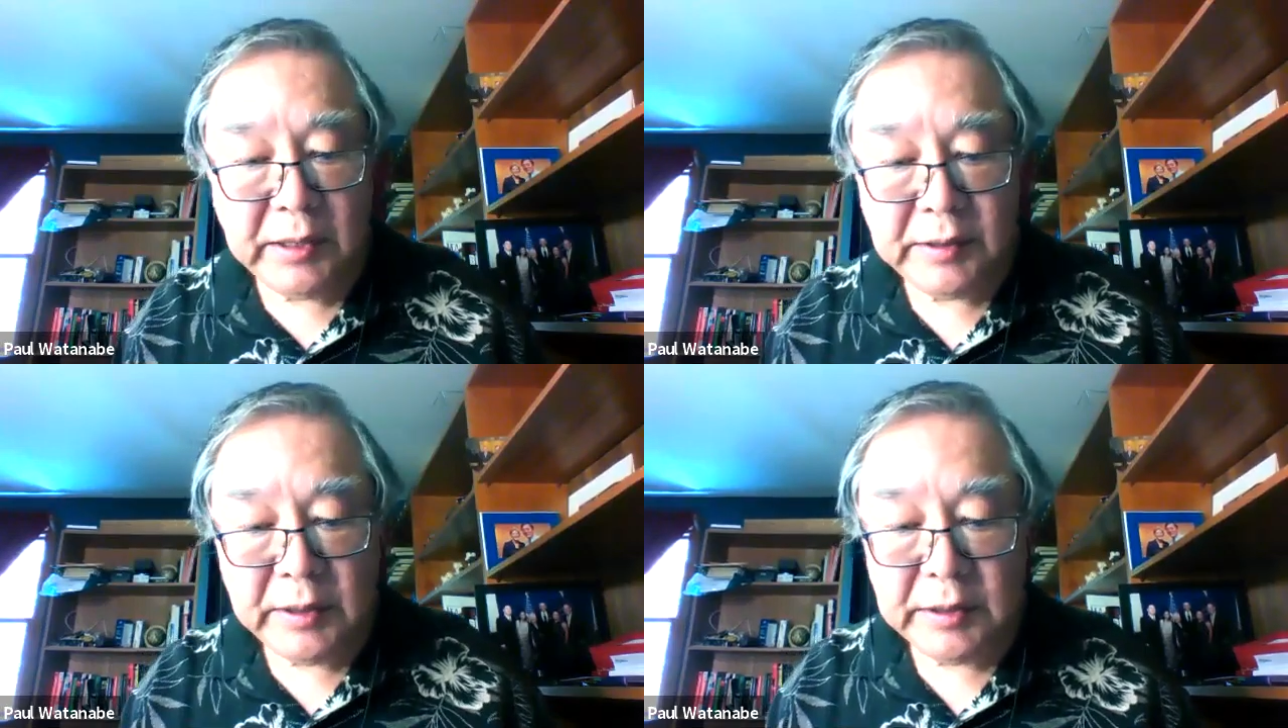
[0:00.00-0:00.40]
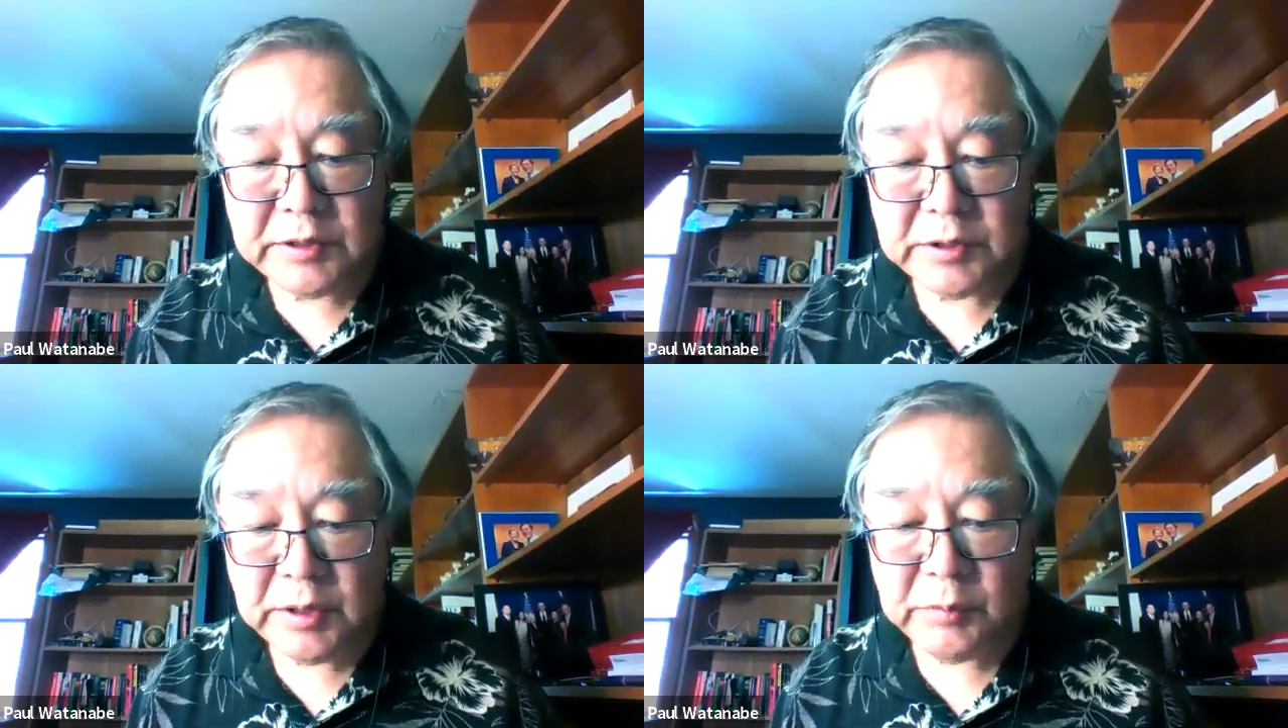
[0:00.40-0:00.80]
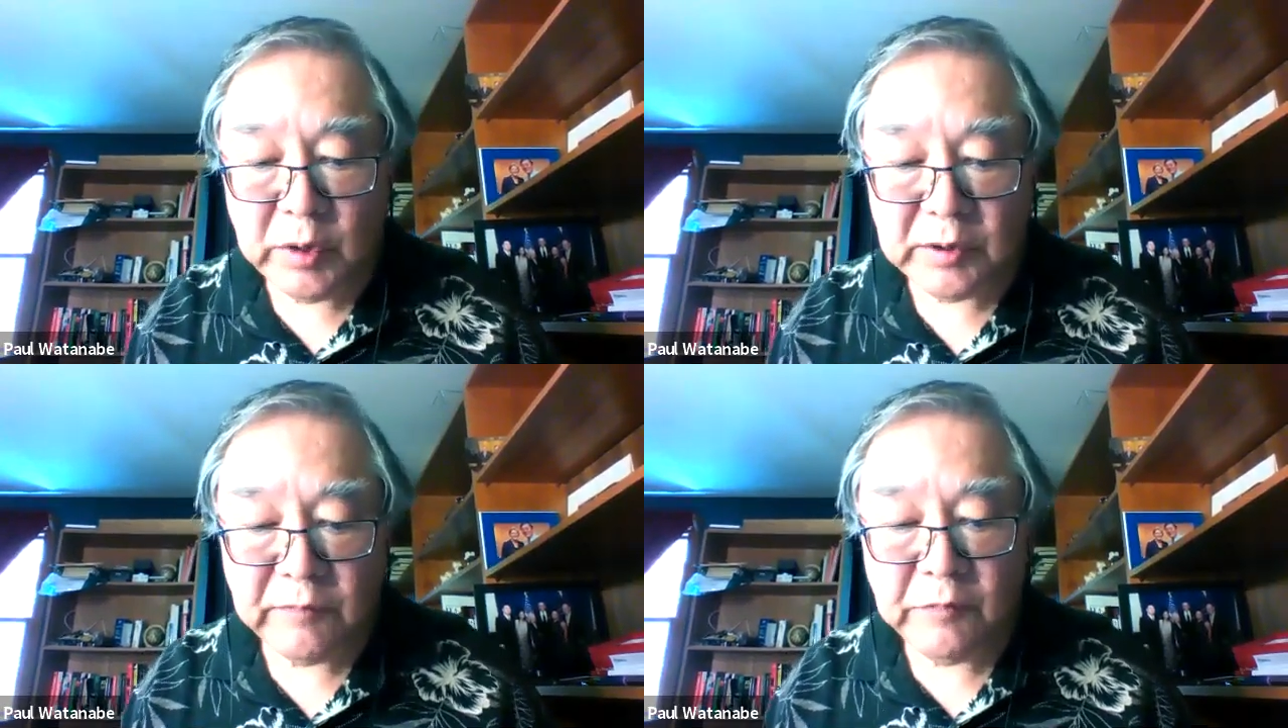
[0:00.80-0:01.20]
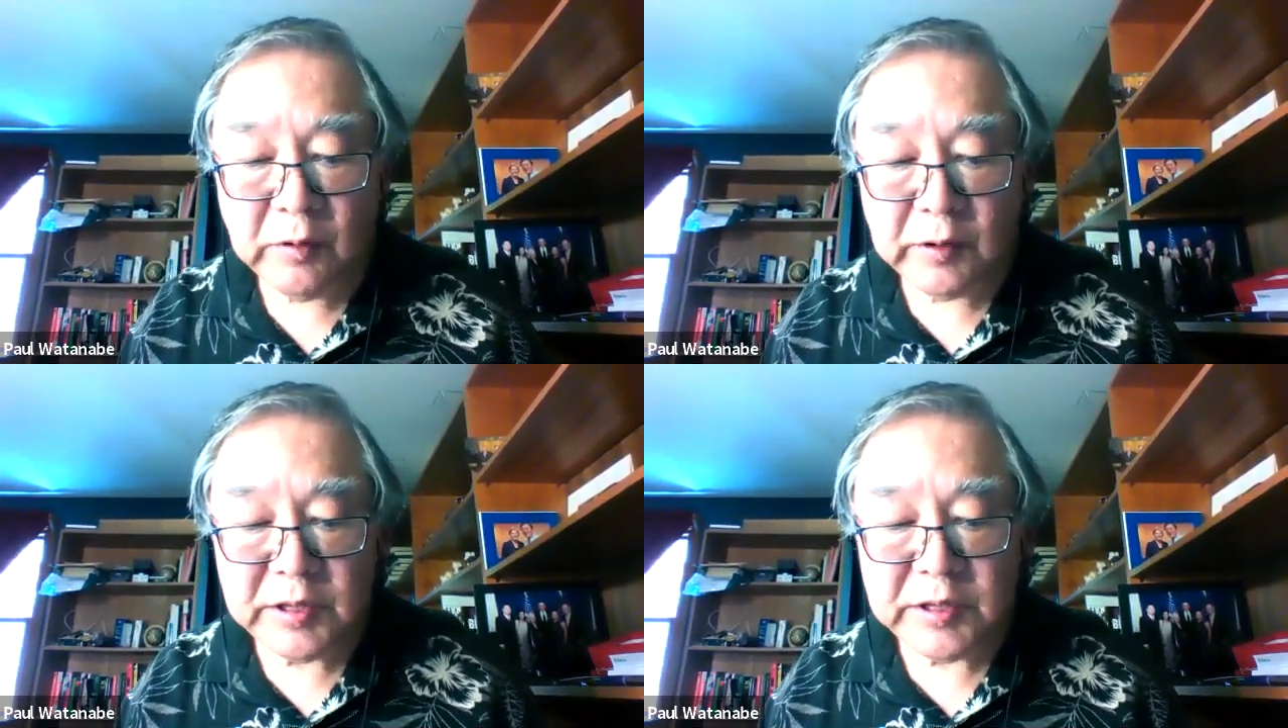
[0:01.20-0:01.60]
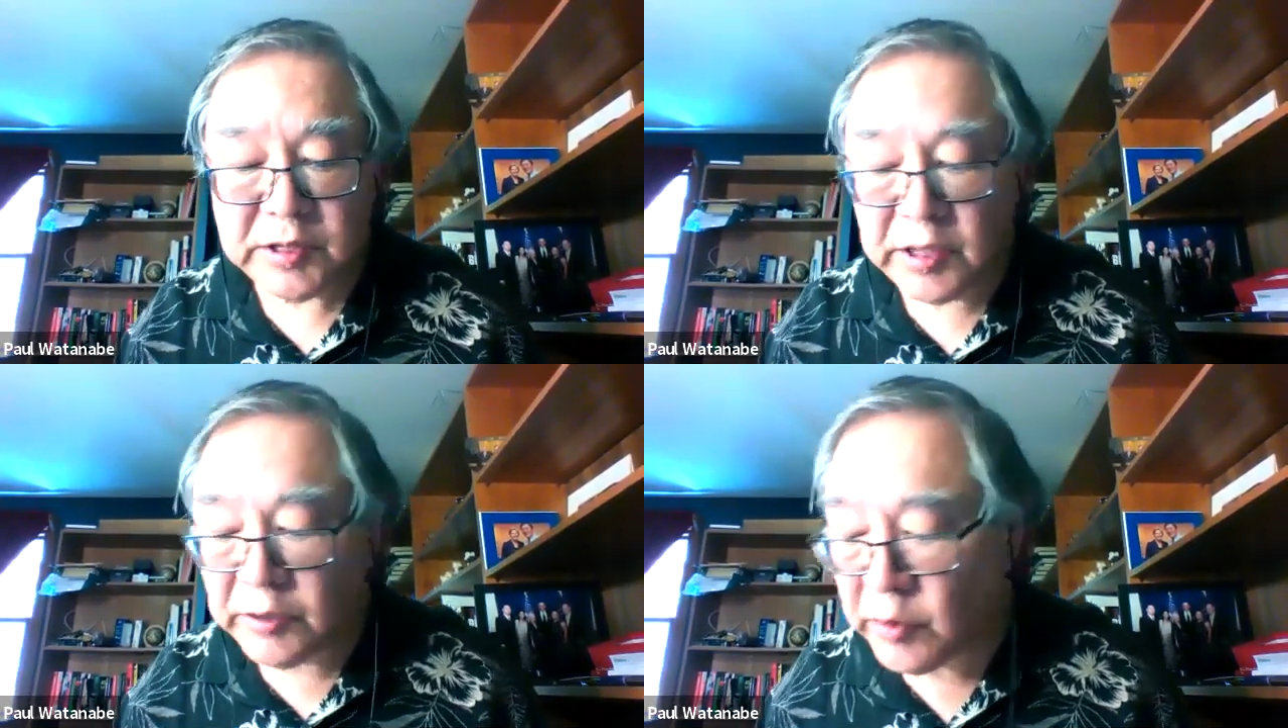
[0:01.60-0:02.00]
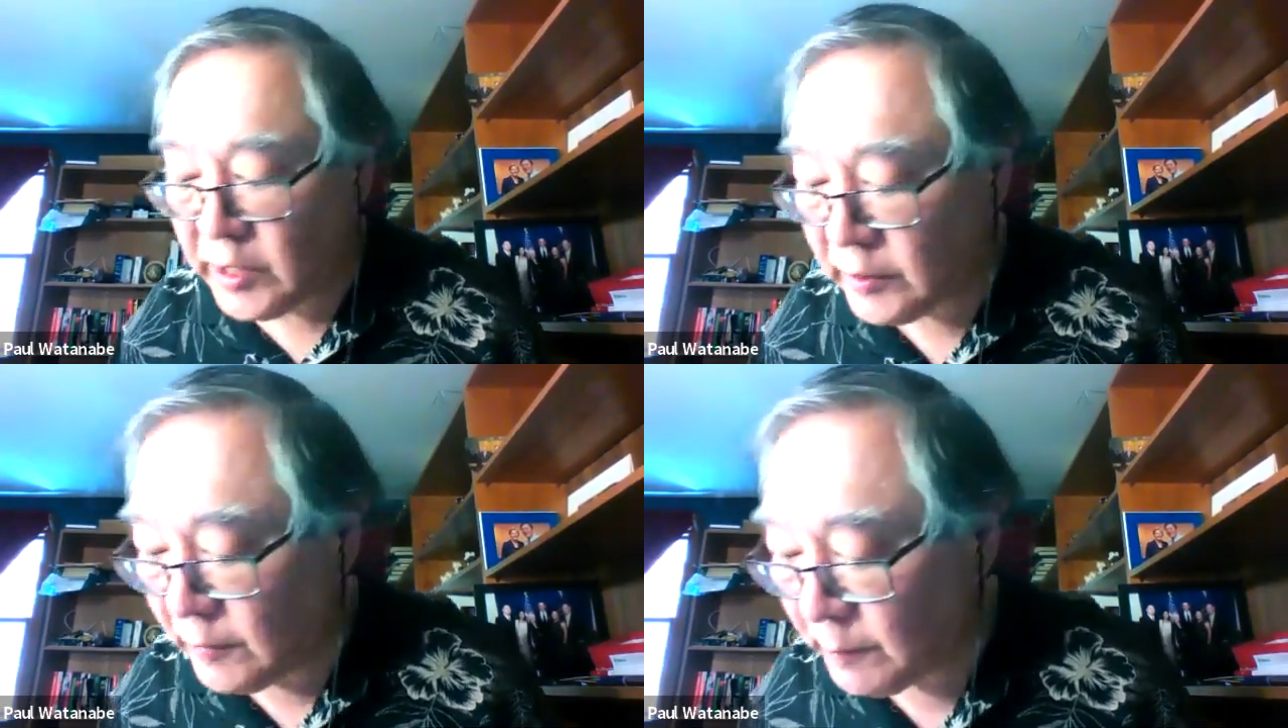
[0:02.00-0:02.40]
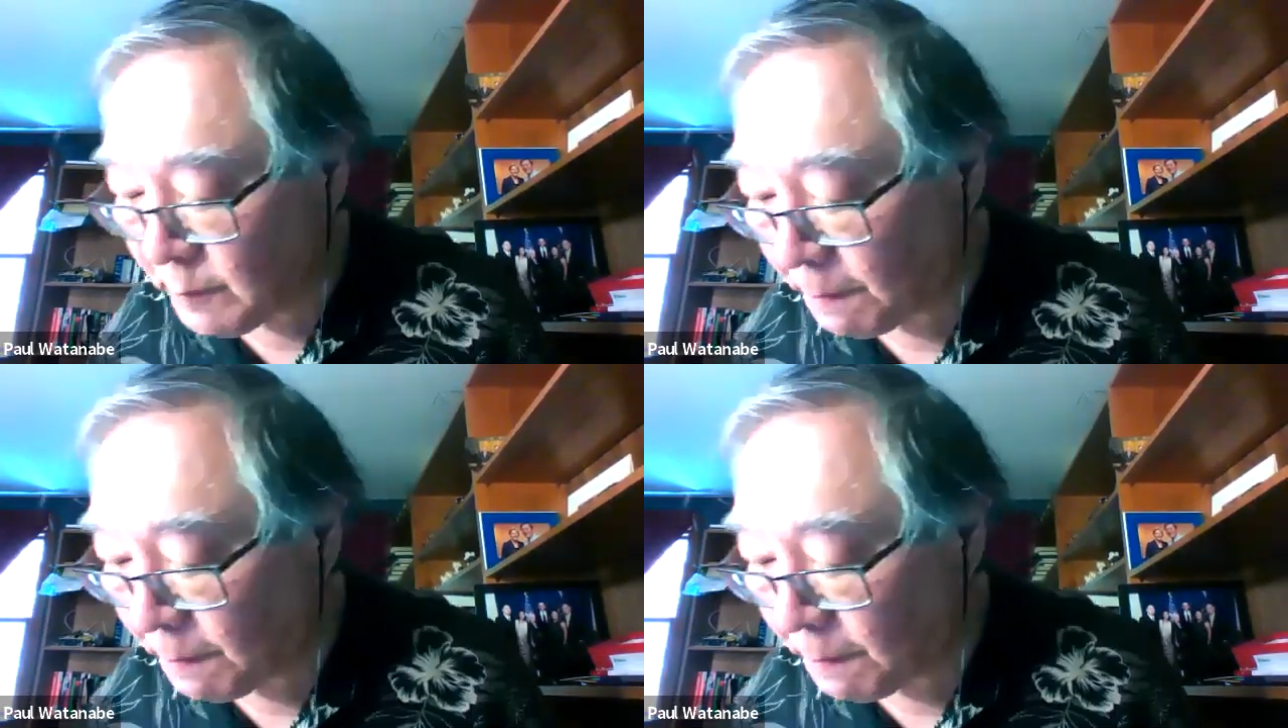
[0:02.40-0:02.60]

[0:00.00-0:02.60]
and it's wonderful. This is a great